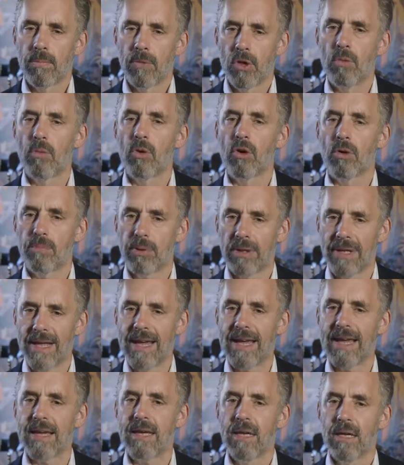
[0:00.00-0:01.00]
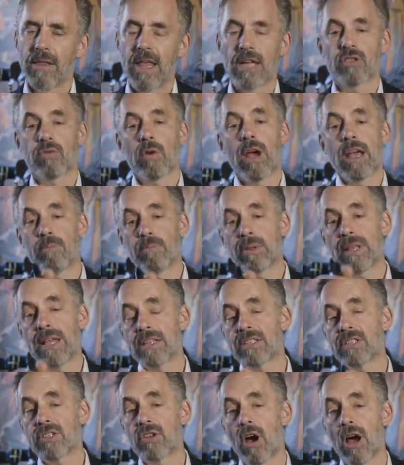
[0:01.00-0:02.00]
No more play. That's right.
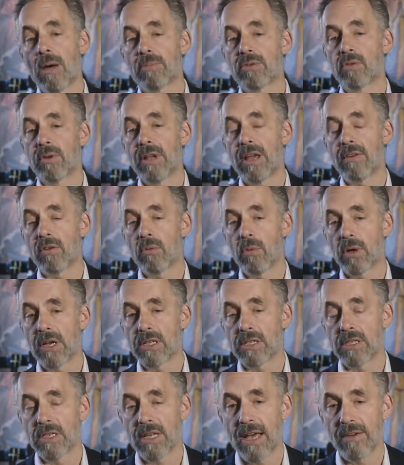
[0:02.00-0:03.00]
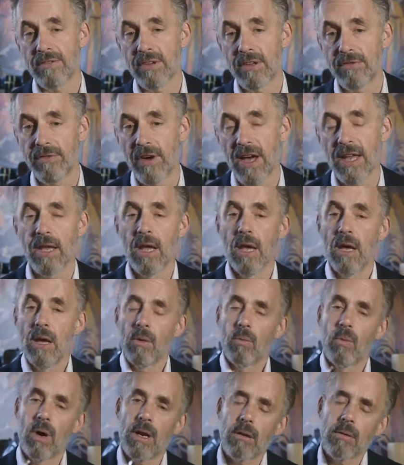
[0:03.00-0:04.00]
Play stops when everyone isn't having fun.
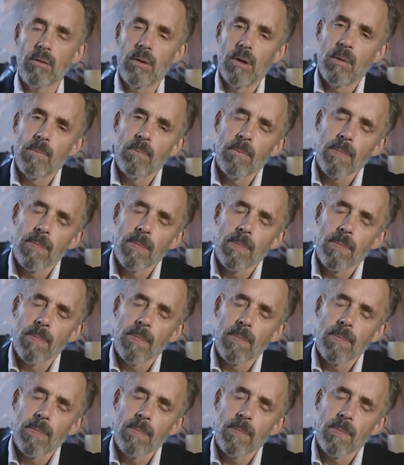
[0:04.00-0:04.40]
When